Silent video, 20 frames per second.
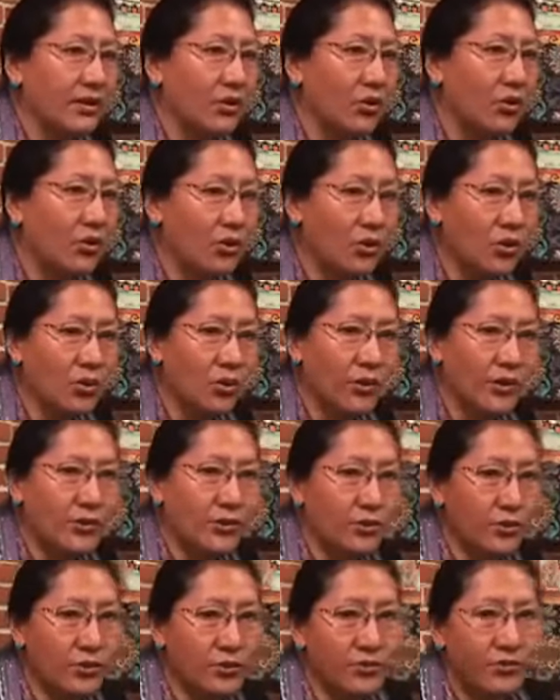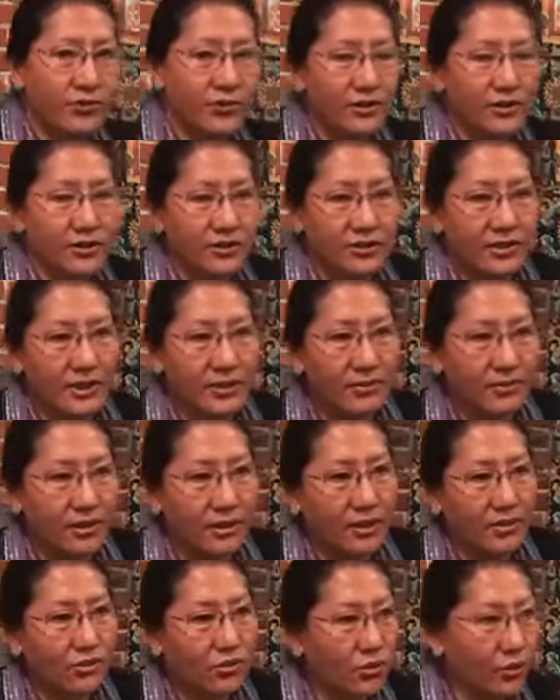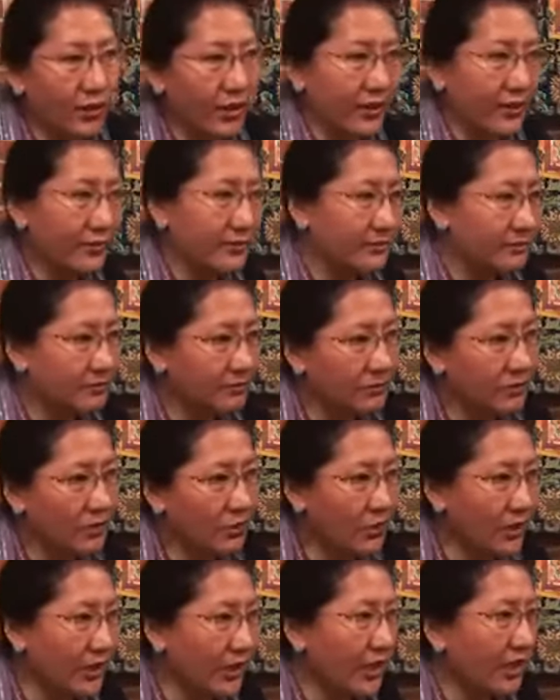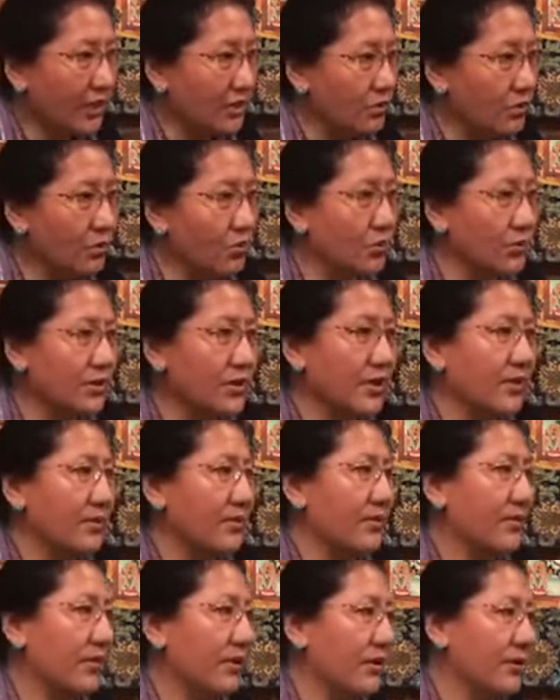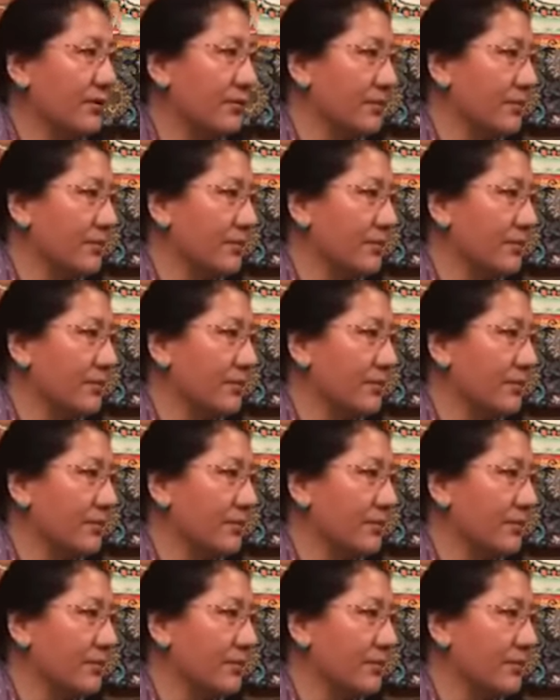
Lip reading: Always we feel something doing. We need to do something.